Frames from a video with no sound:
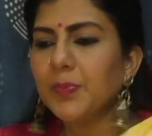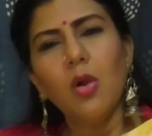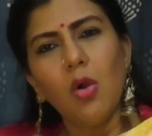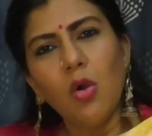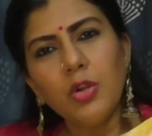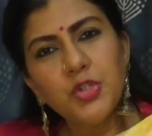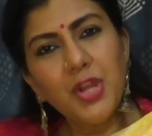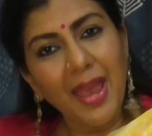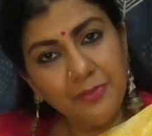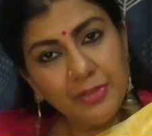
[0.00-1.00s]
On
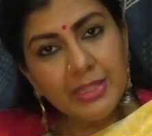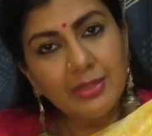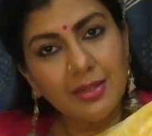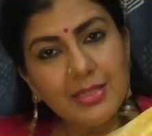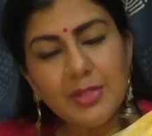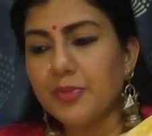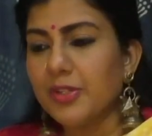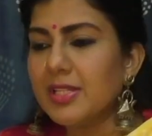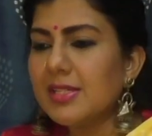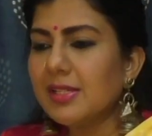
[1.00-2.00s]
January
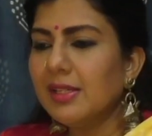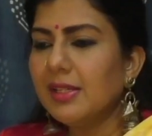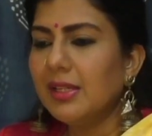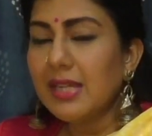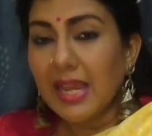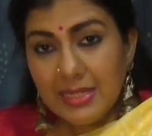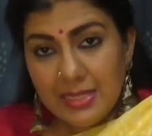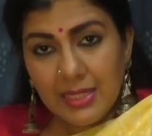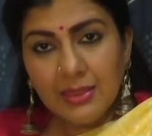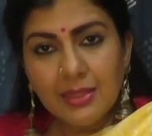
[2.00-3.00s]
31st,
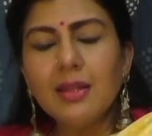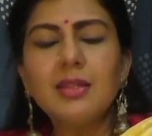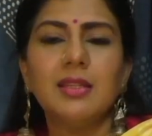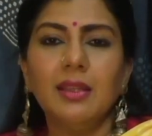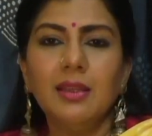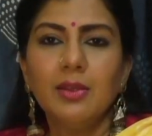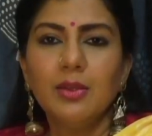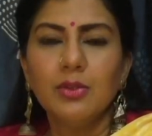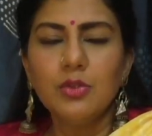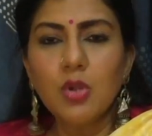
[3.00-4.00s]
1930,
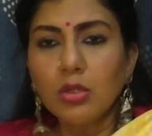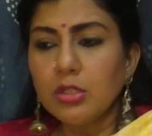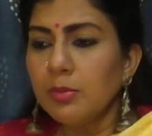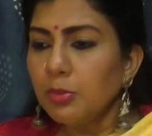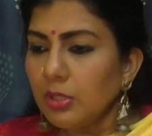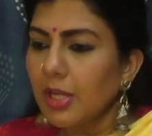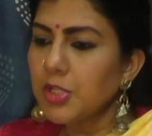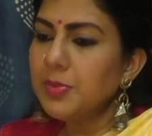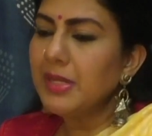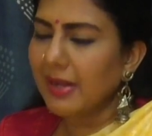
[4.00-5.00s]
Dr.
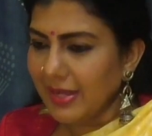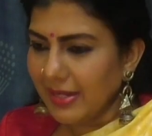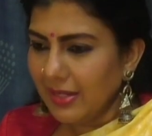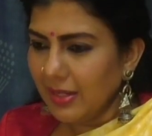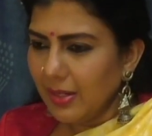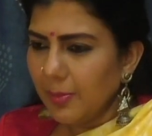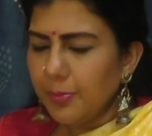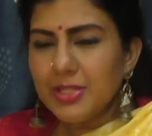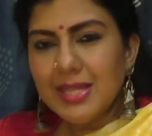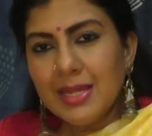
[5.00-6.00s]
Muthulakshmi Reddy
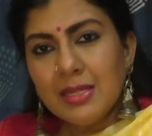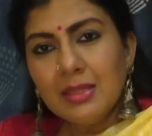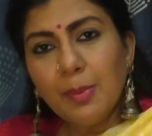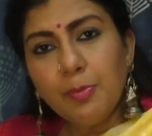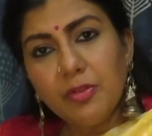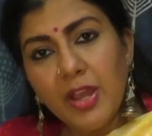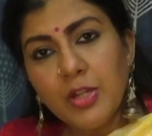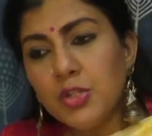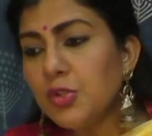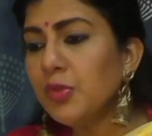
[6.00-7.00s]
presented the
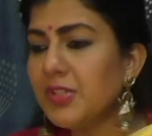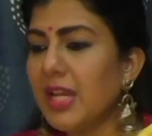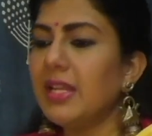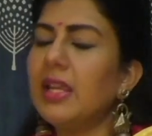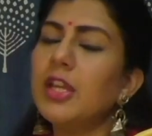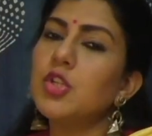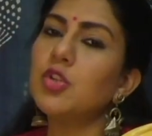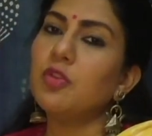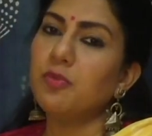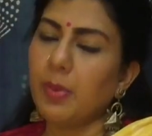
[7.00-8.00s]
Prevention of Dedication
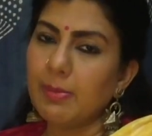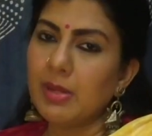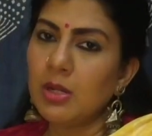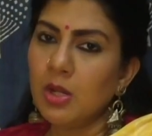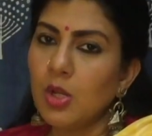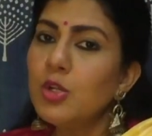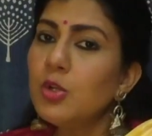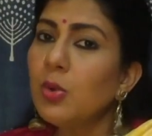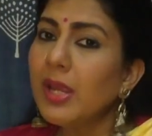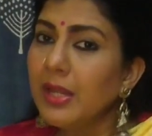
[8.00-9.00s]
of Women
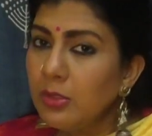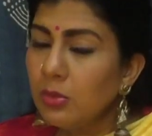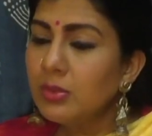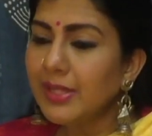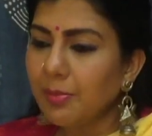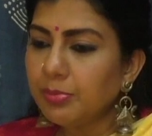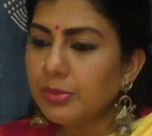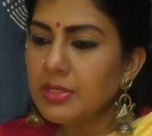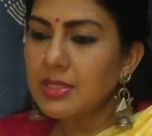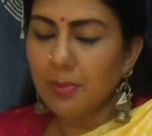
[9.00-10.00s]
to Hindu
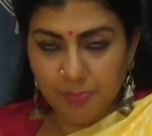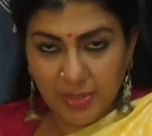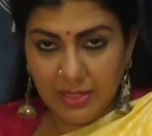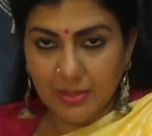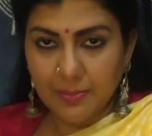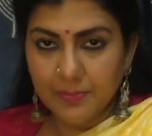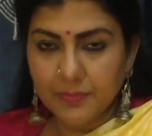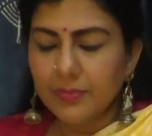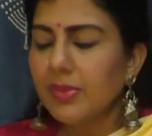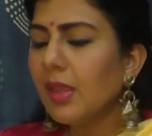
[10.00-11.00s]
Temples Bill.
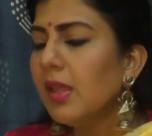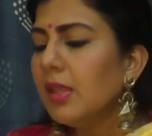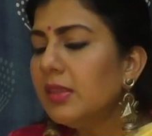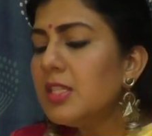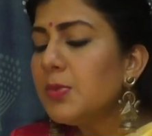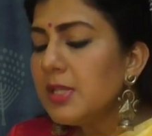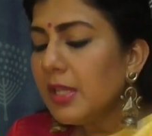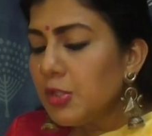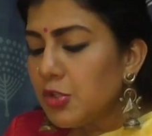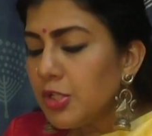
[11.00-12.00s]
This was
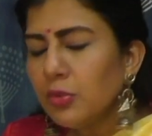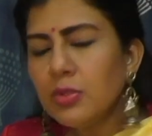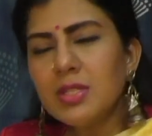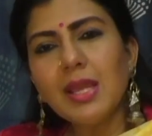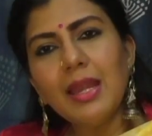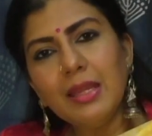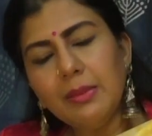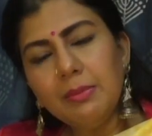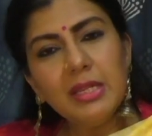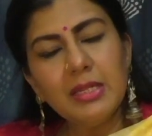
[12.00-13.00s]
introduced and
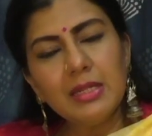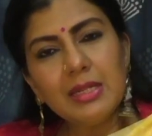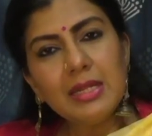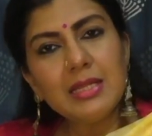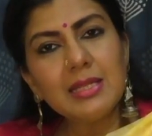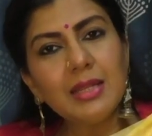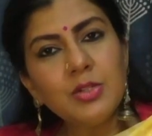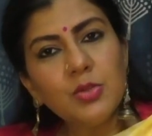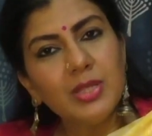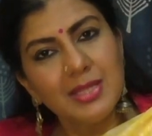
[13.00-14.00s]
immediately sent
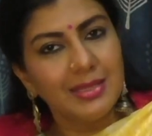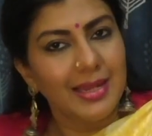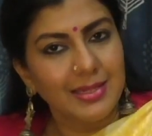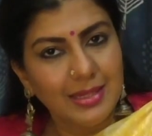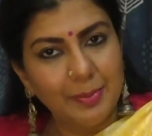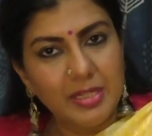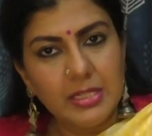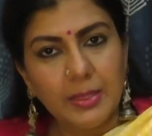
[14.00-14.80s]
to the Select Committee.